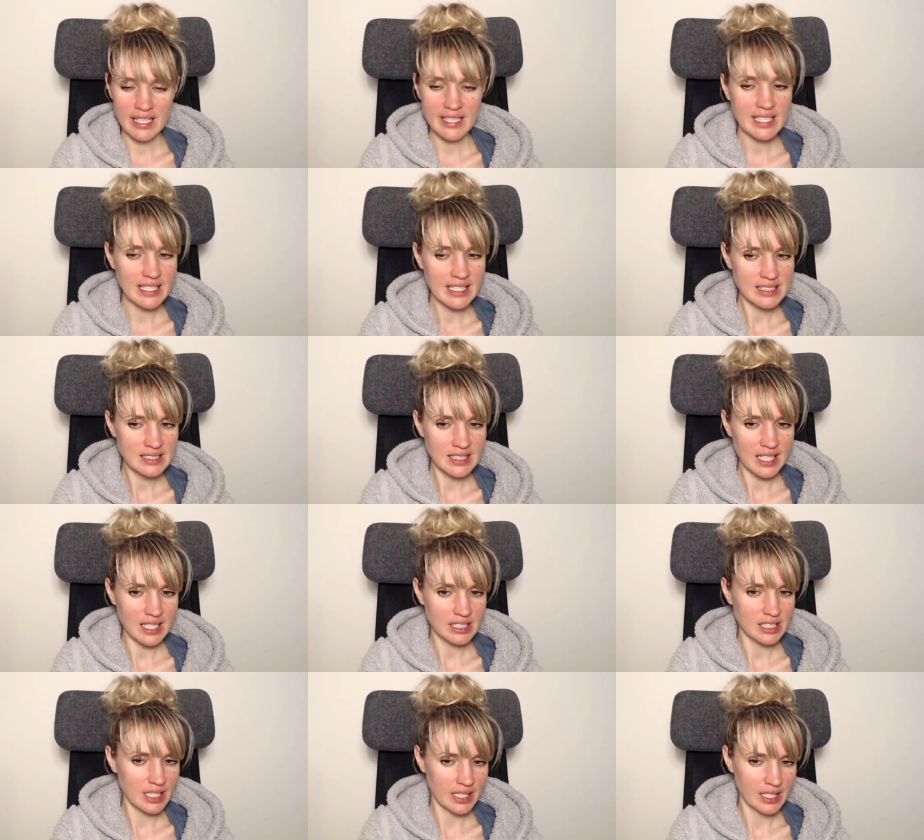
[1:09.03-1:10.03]
and Khaleesi
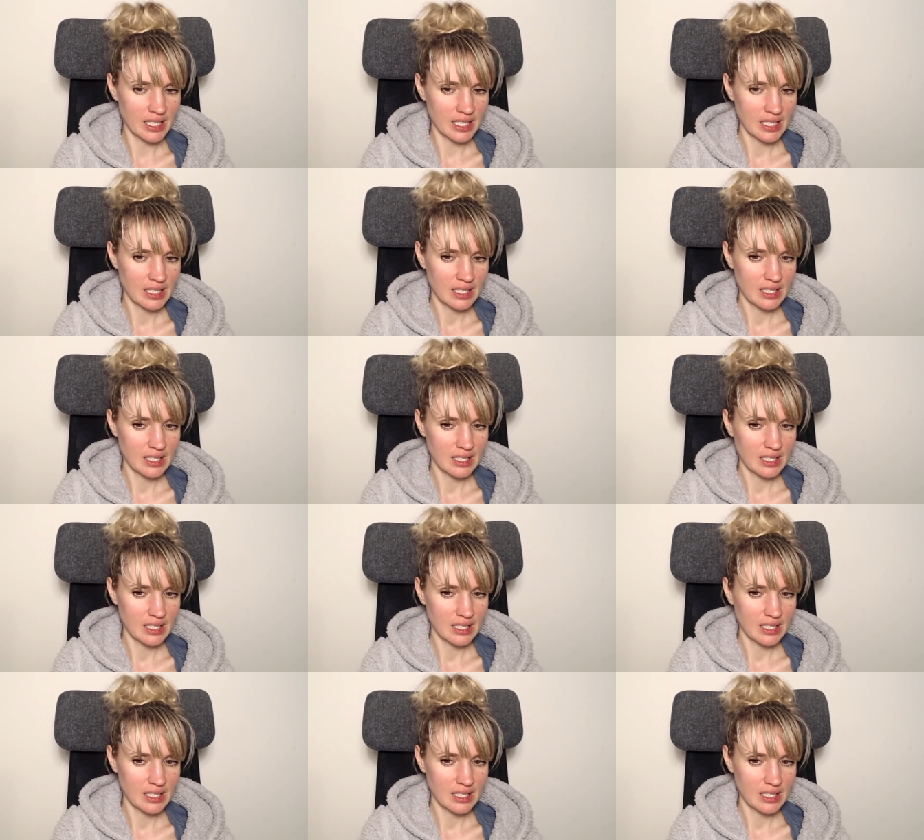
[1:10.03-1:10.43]
actually,